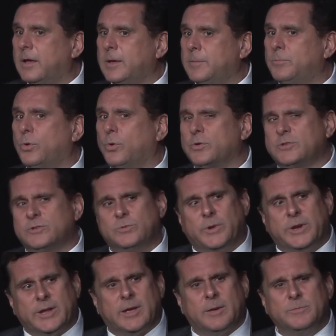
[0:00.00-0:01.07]
important when
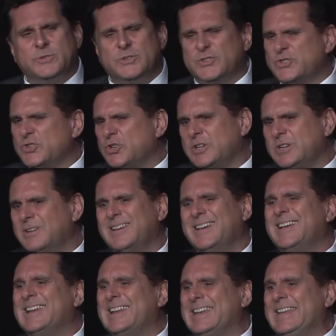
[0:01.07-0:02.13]
it comes to certain
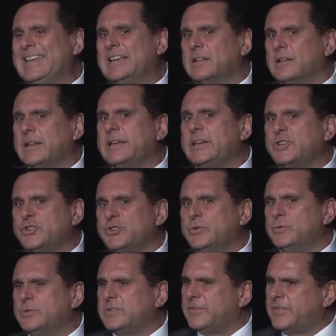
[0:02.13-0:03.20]
legal
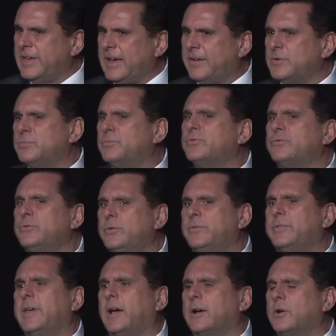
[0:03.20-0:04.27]
issues if they have to prove
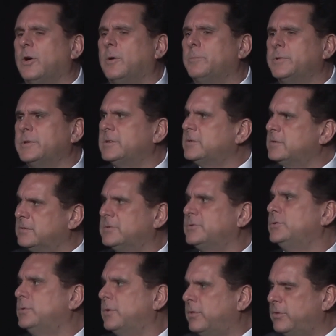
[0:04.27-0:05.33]
they are competent
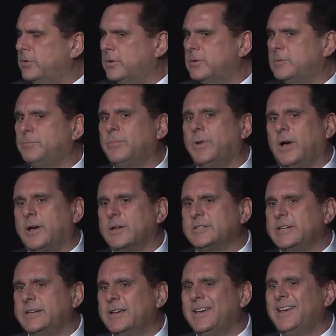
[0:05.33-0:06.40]
to a third
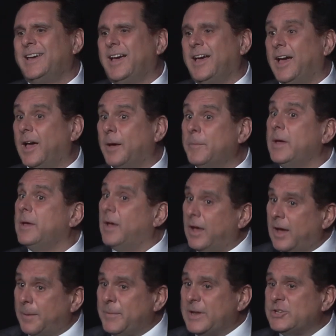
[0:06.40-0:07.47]
party.
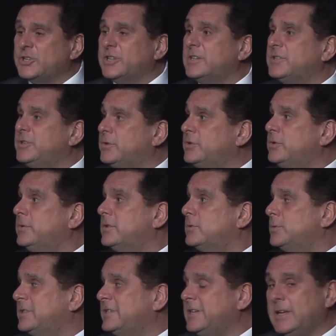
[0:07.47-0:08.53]
I mentioned this, you can do this
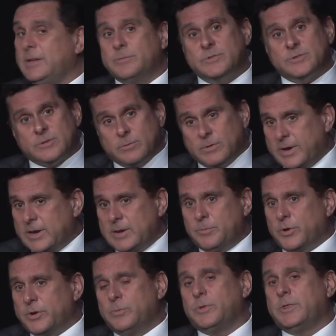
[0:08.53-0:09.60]
with teams, so
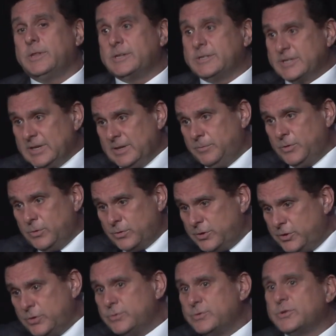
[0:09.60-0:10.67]
anybody within the team, you can
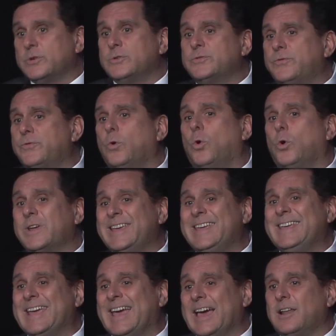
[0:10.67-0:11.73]
use those 4
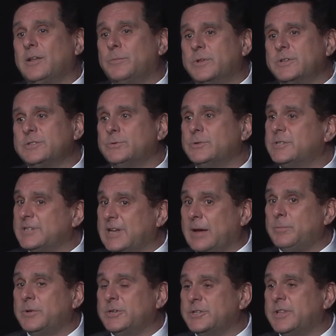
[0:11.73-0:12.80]
key elements to
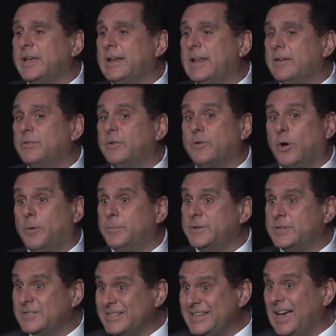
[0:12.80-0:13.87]
establish their level of
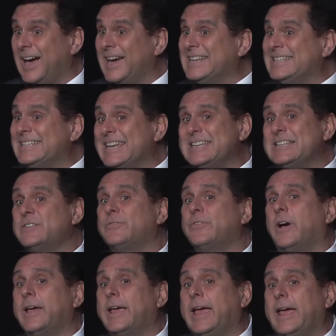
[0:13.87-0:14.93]
competency,
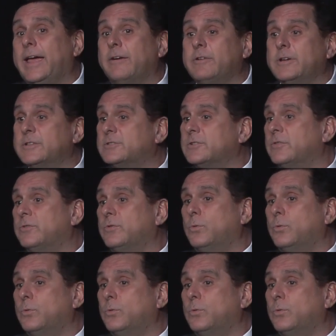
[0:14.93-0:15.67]
identify areas of